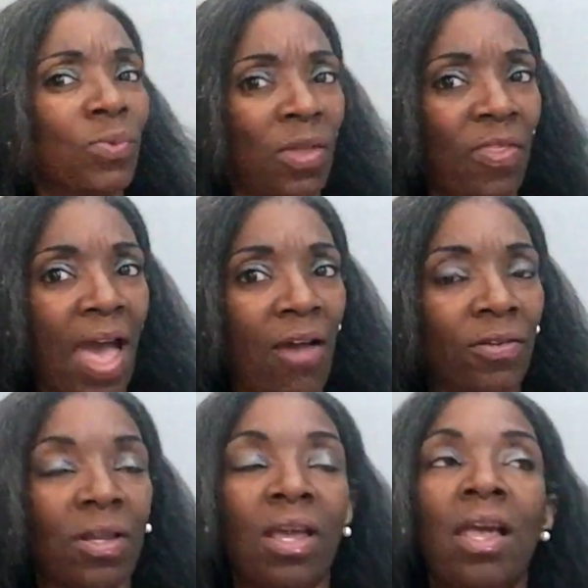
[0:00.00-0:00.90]
without?
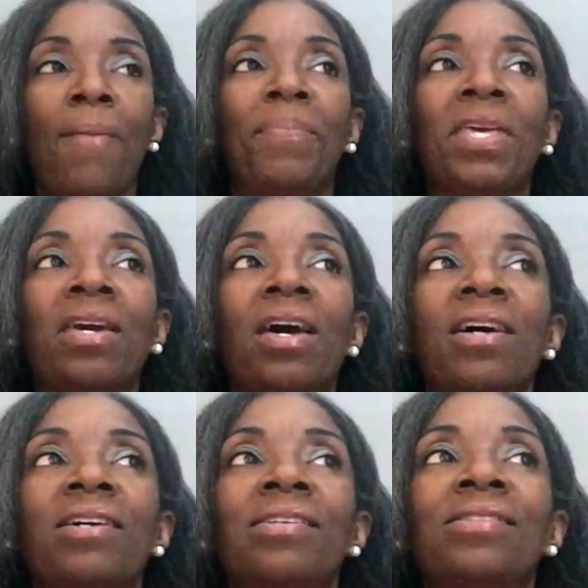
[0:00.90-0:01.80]

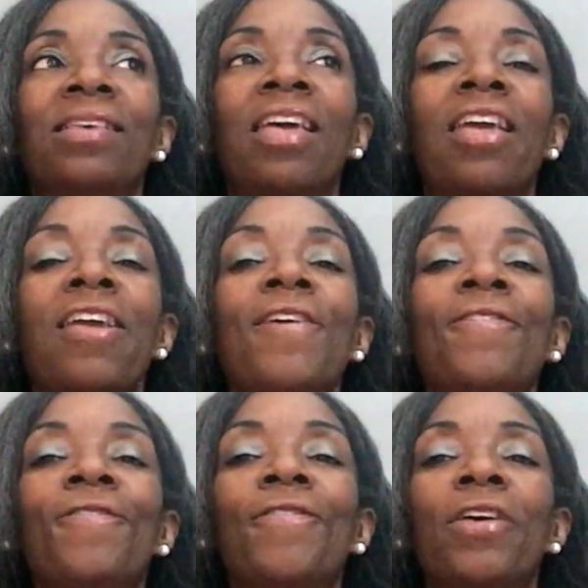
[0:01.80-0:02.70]
Because
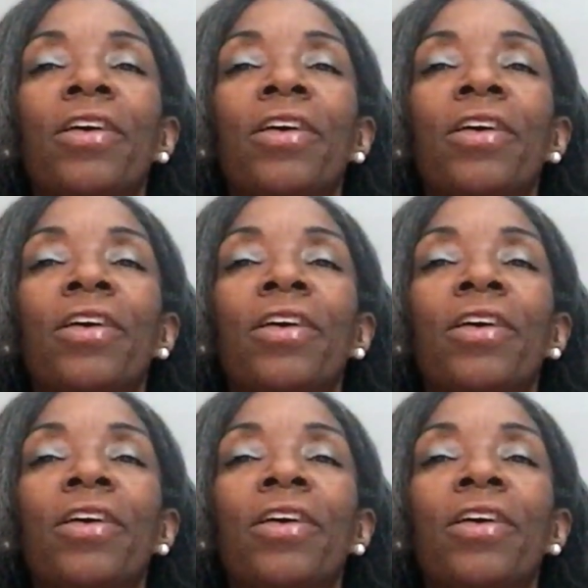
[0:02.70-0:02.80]
if